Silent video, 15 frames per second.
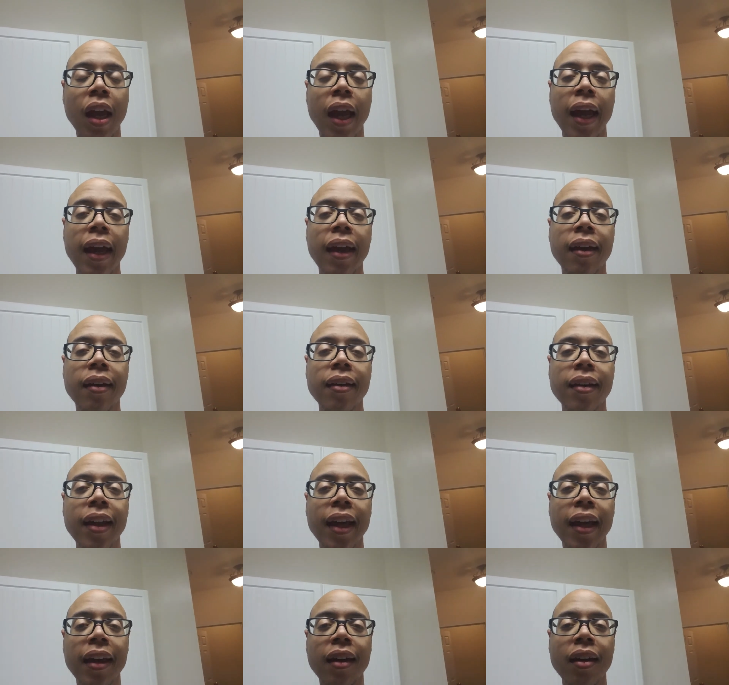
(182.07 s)

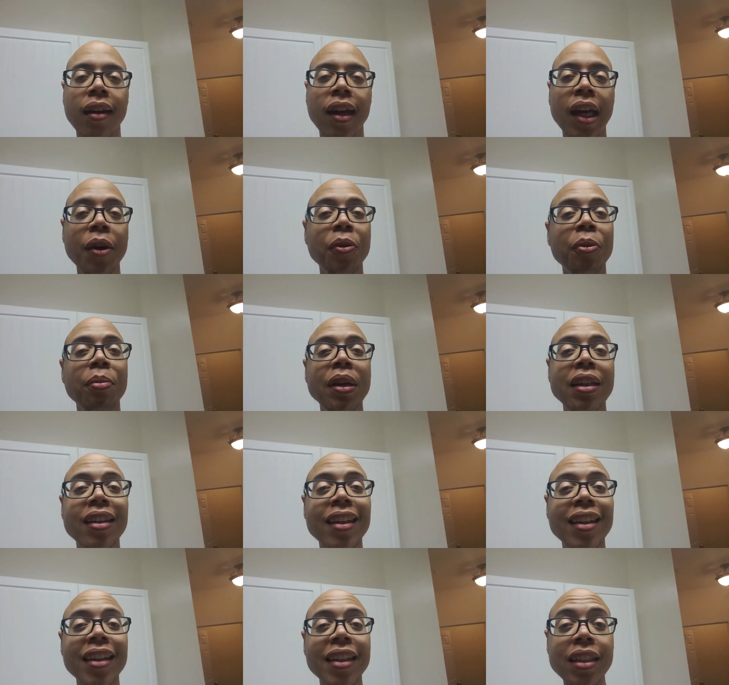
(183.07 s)
and it would be
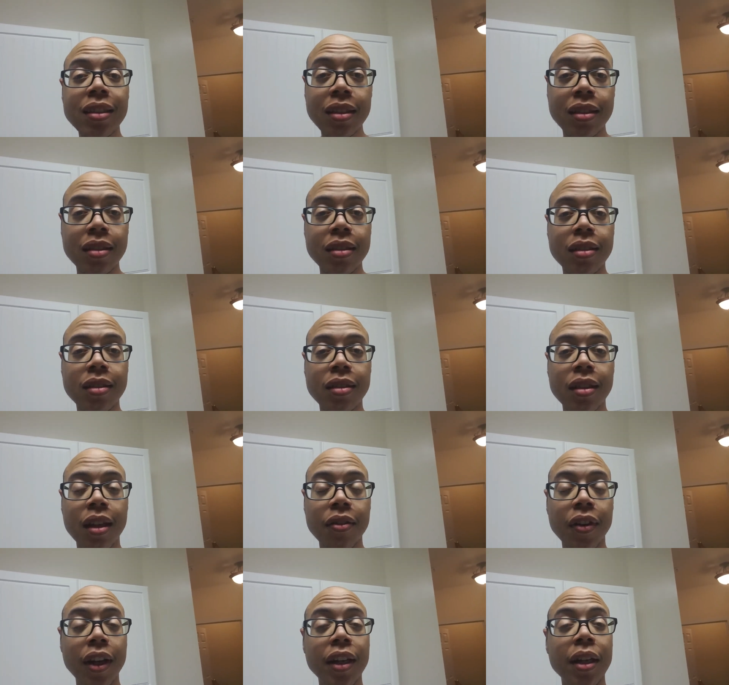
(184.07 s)
delicious
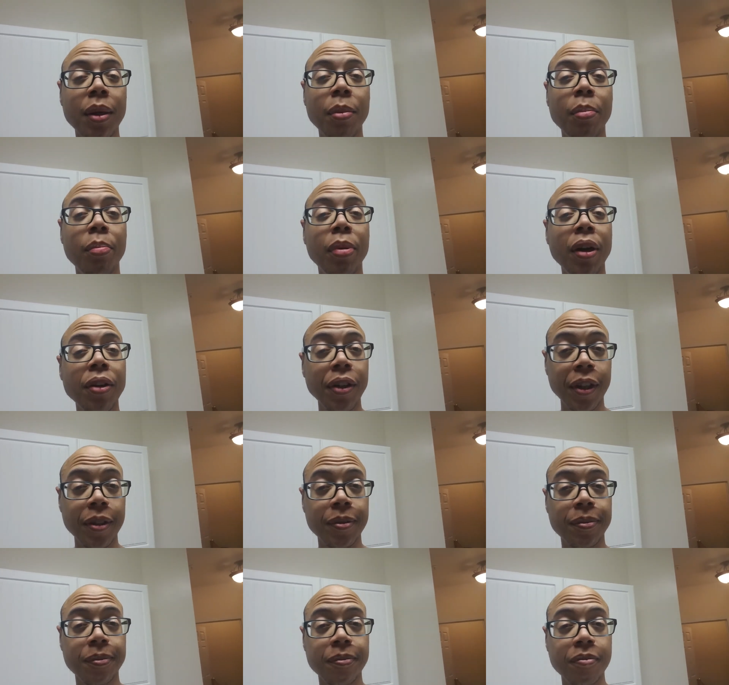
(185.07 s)
if I didn't burn
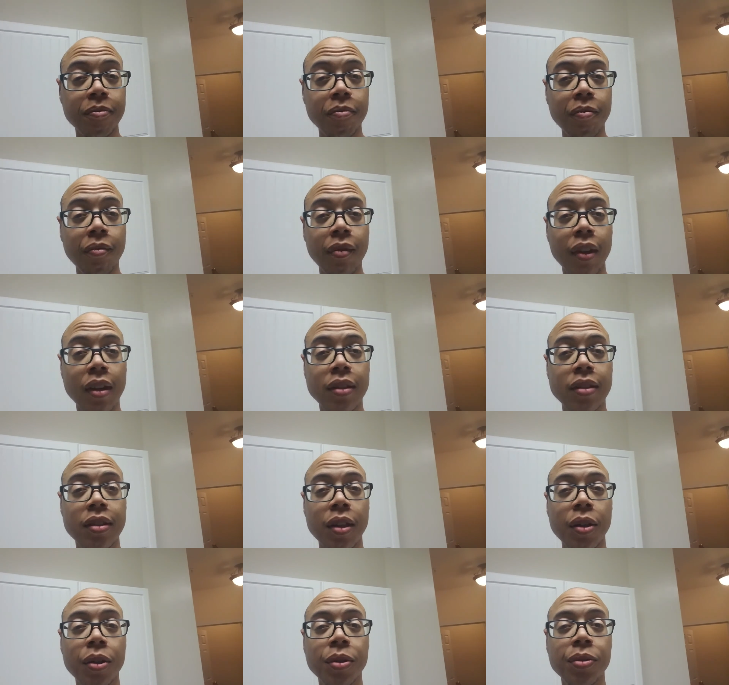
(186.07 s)
it.
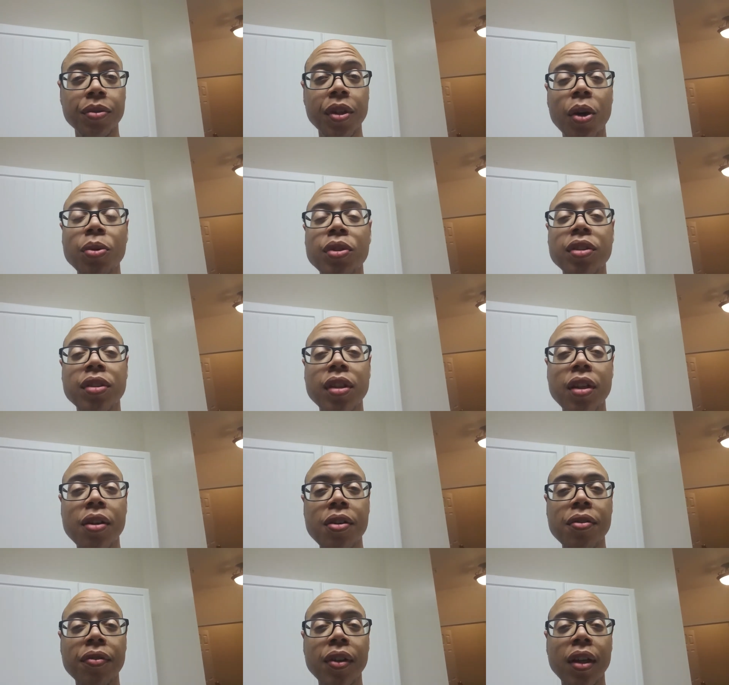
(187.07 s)
So, note to
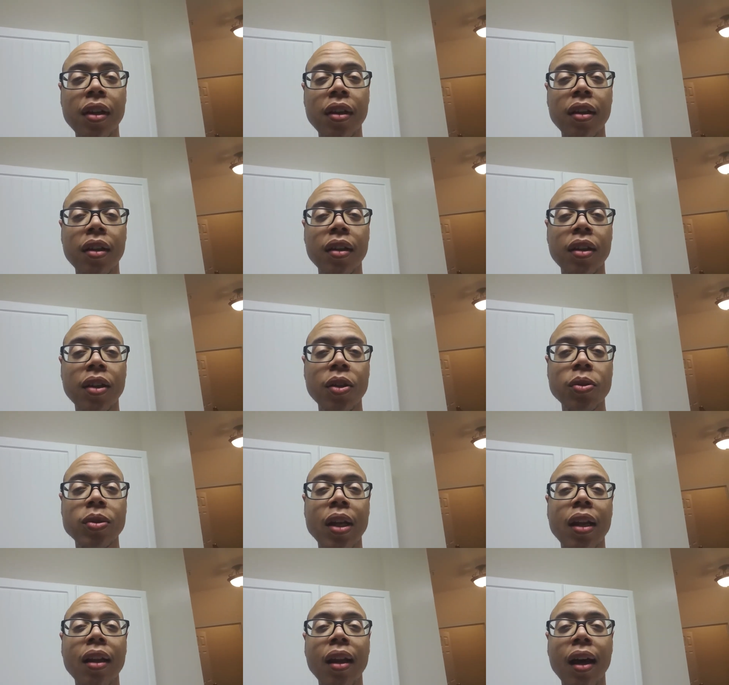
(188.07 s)
self, use
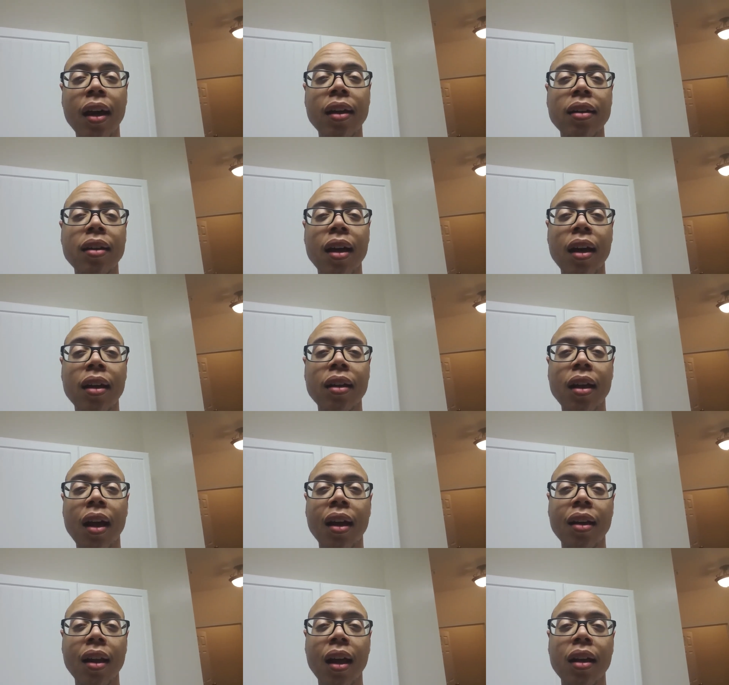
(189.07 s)
a lot
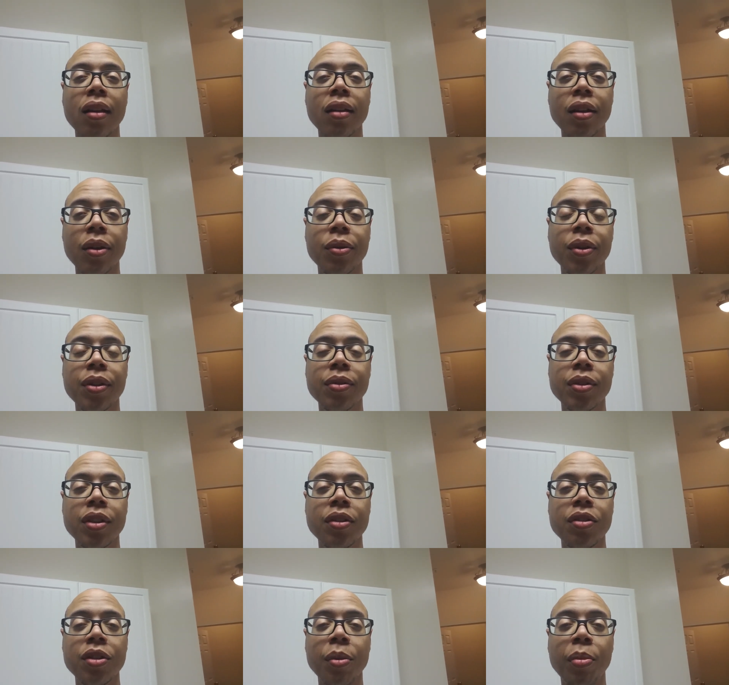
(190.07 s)
of liquid when
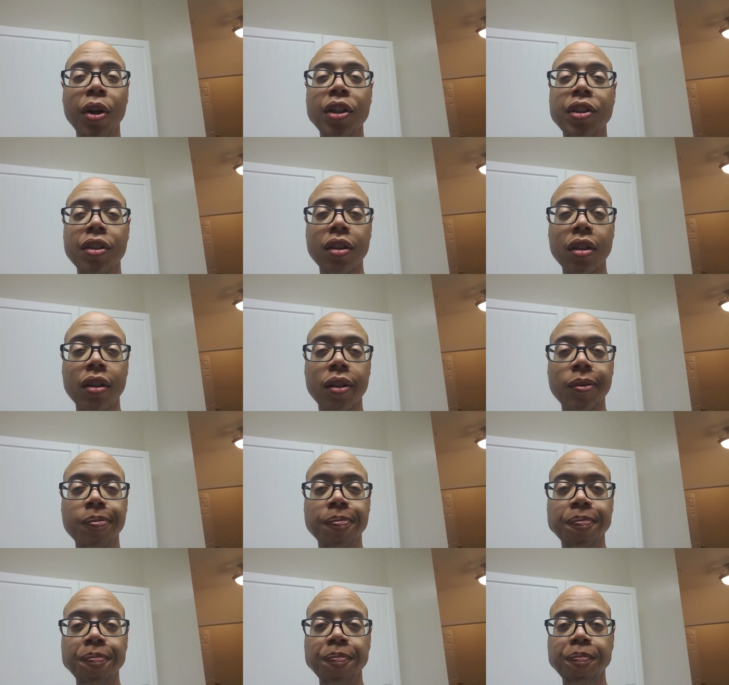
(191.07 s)
using a pressure cooker.
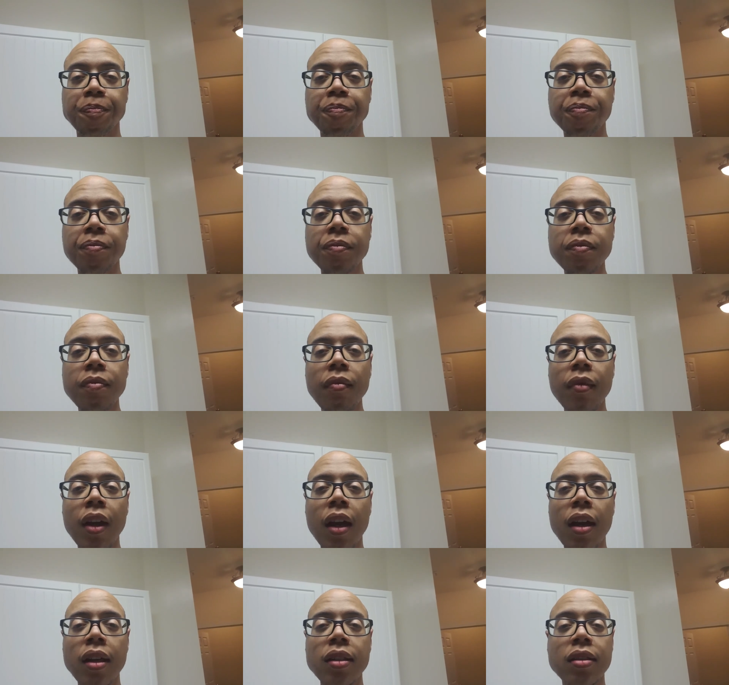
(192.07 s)

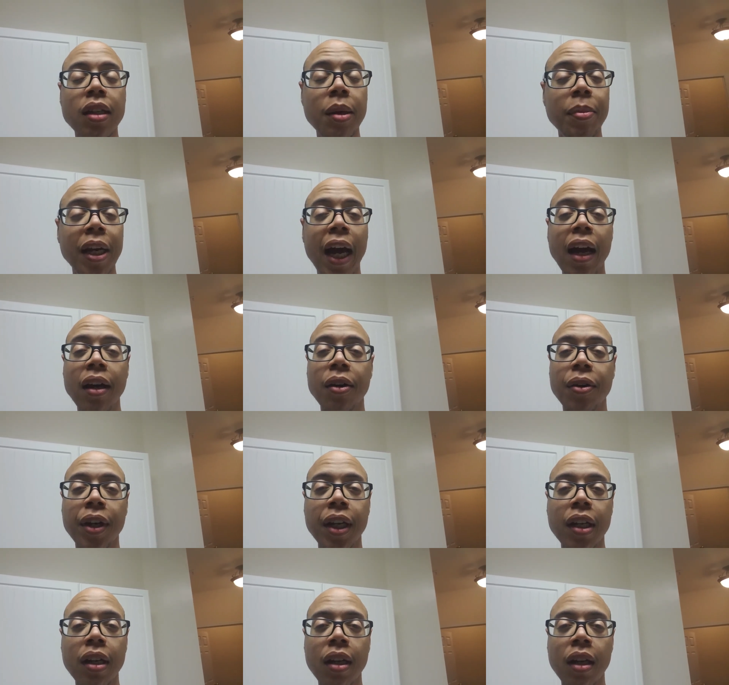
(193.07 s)
And just keep an eye on
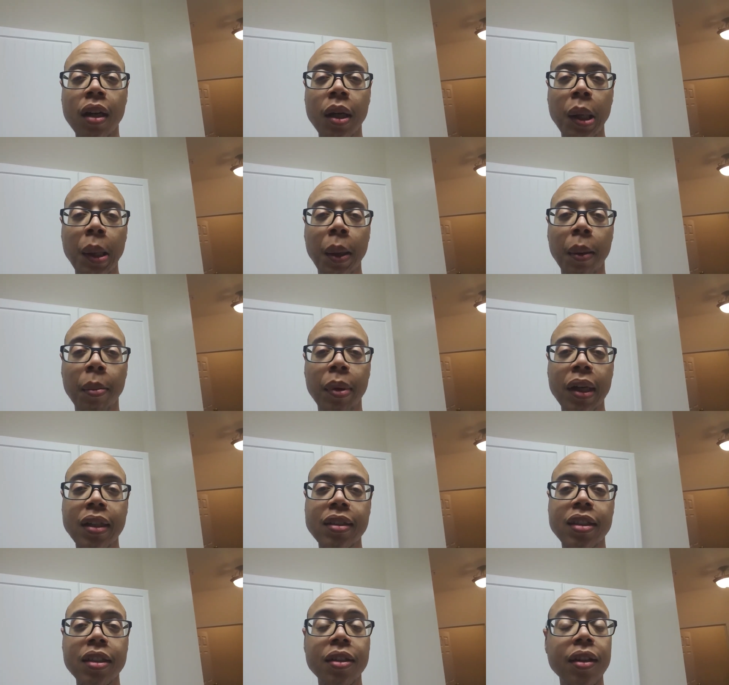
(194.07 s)
it. But
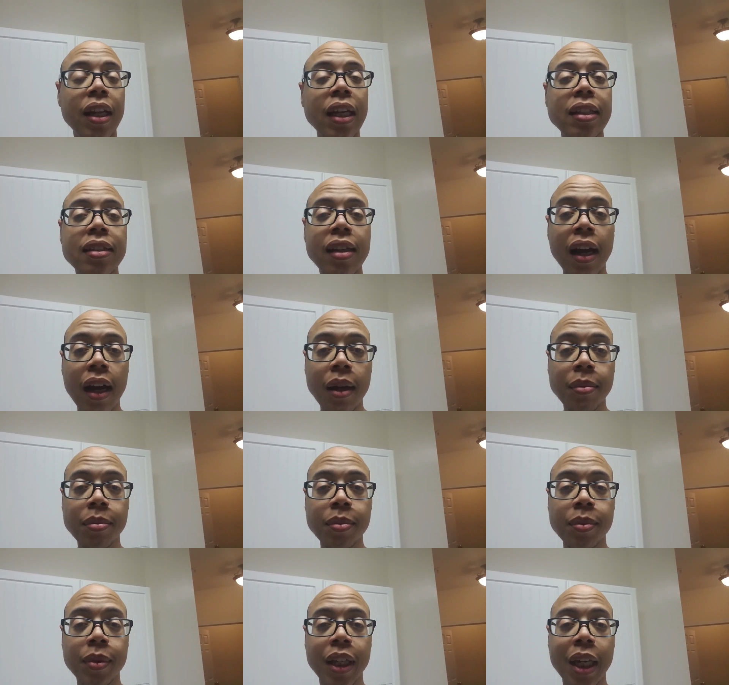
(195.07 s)
until next time,
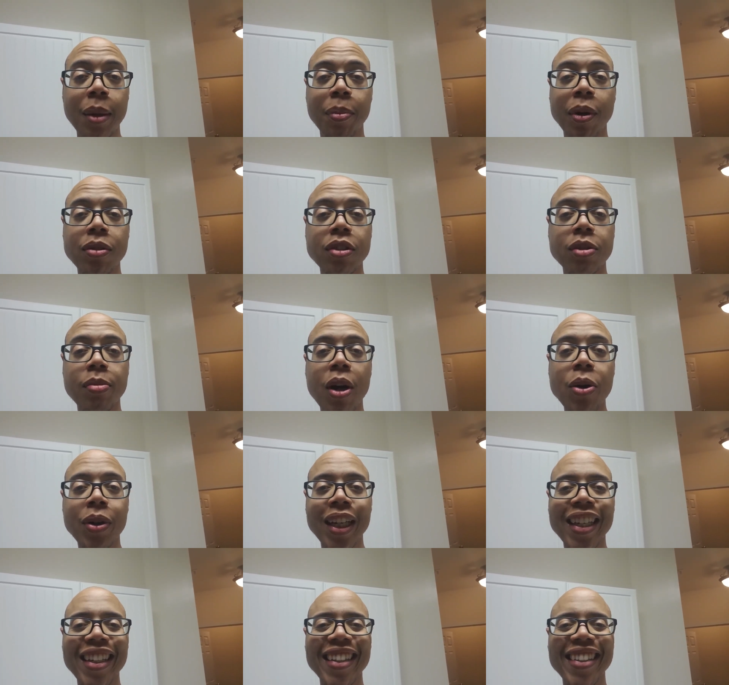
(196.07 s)
keep on
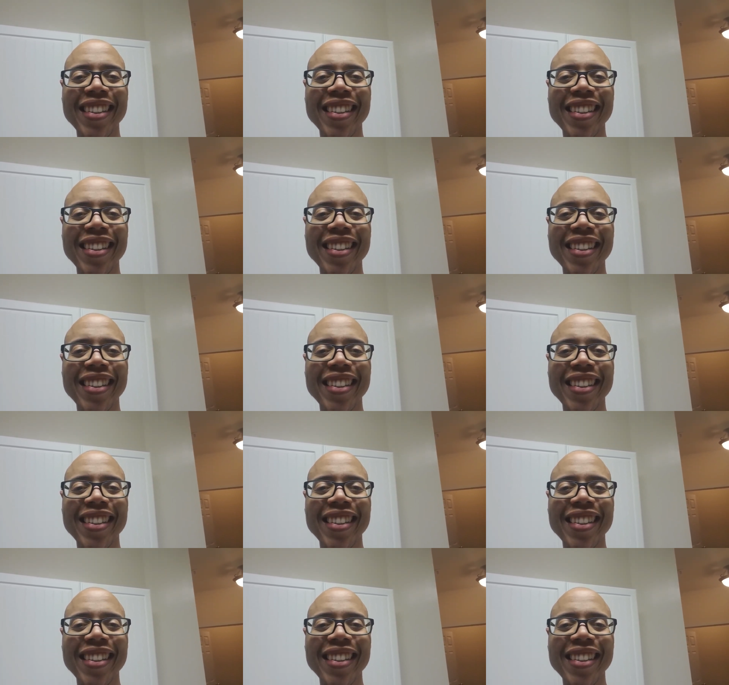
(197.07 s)
smoking.